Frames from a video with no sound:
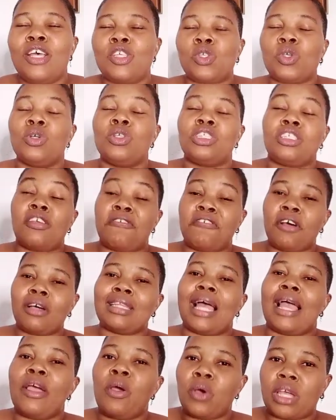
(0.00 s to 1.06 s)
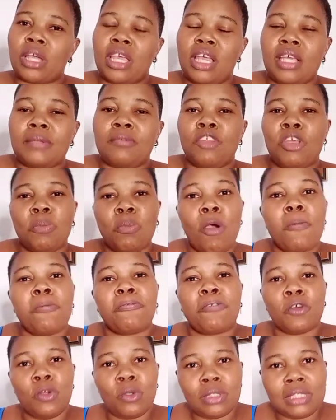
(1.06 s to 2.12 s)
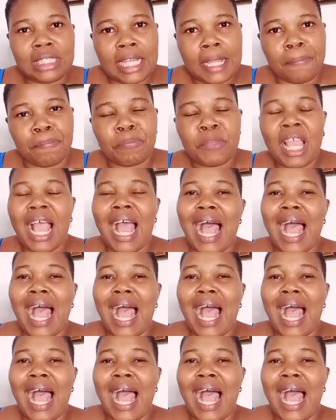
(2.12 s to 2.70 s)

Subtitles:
So she felt like, okay, the mom followed them.